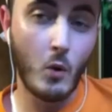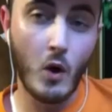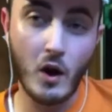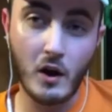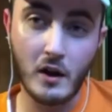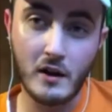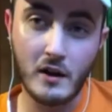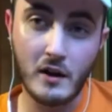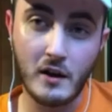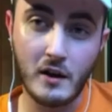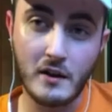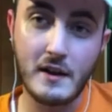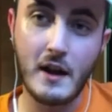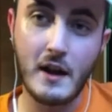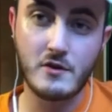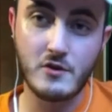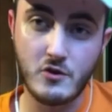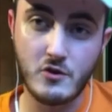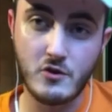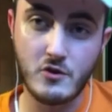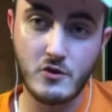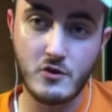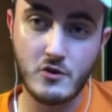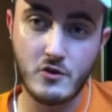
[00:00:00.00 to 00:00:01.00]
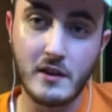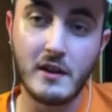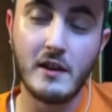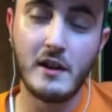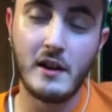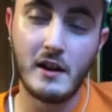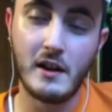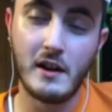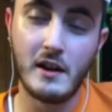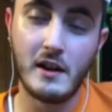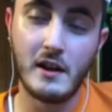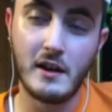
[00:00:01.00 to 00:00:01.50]
walking down the
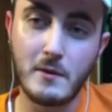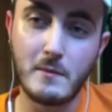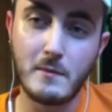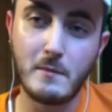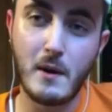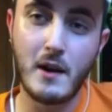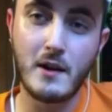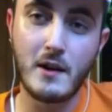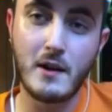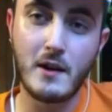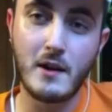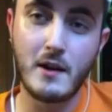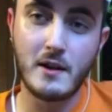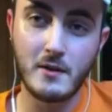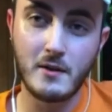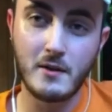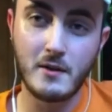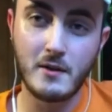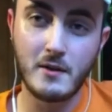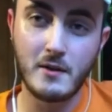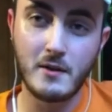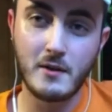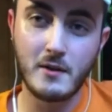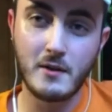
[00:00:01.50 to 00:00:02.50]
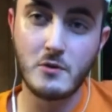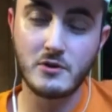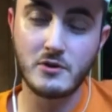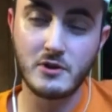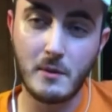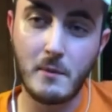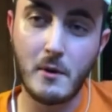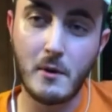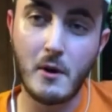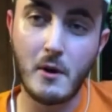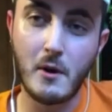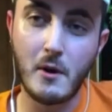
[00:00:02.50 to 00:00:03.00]
street and everybody knows
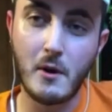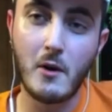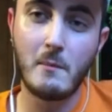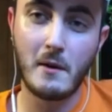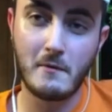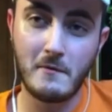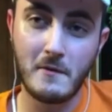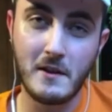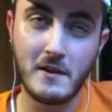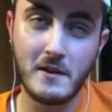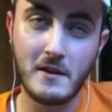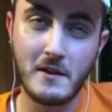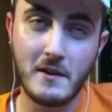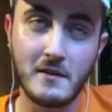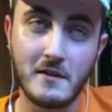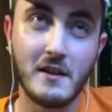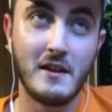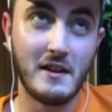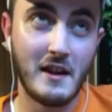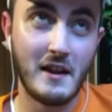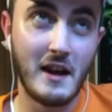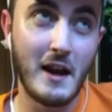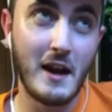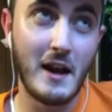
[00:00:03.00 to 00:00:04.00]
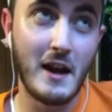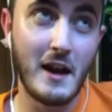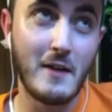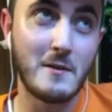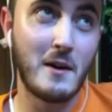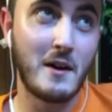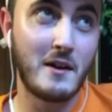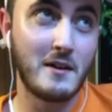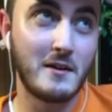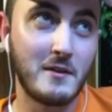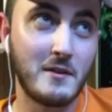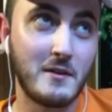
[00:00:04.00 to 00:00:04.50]
shoes up on my feet.
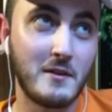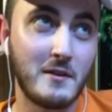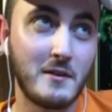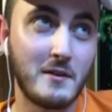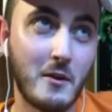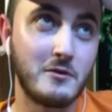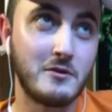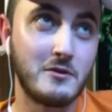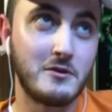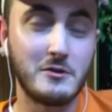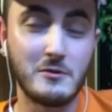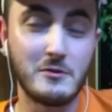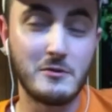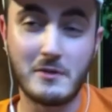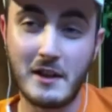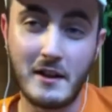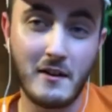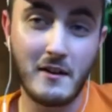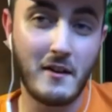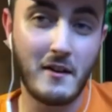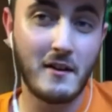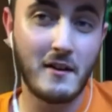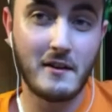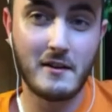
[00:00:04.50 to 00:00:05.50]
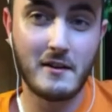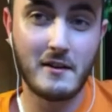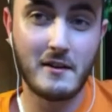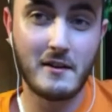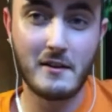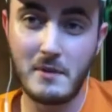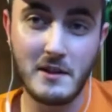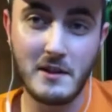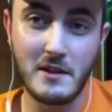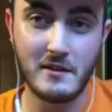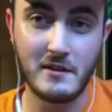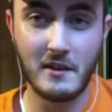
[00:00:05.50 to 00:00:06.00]
Everybody knows you
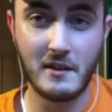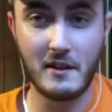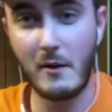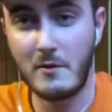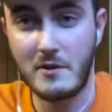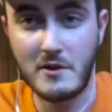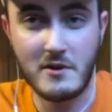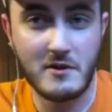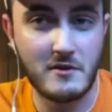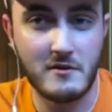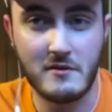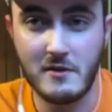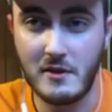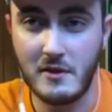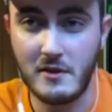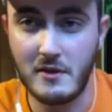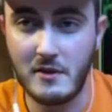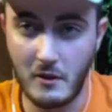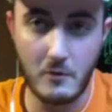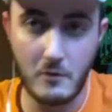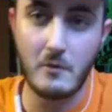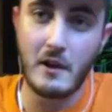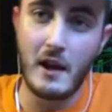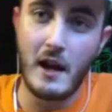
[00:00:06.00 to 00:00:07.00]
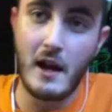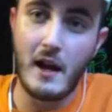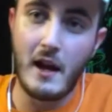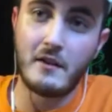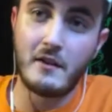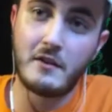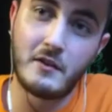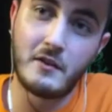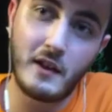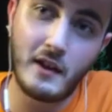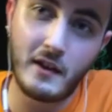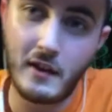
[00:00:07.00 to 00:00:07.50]
cannot compete. Like I would just, do
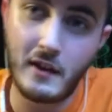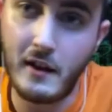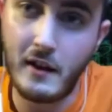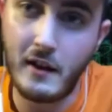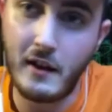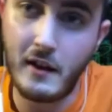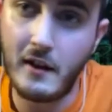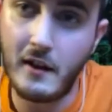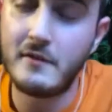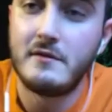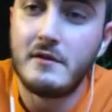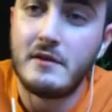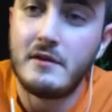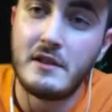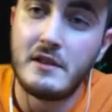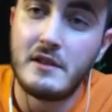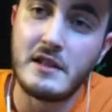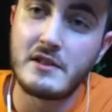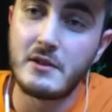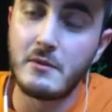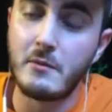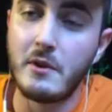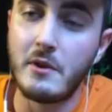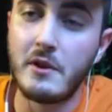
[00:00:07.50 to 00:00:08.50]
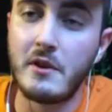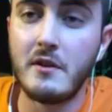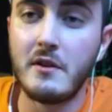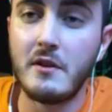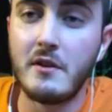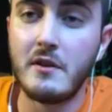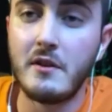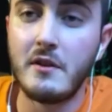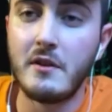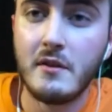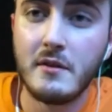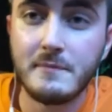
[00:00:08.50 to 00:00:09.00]
that until I got decent with it.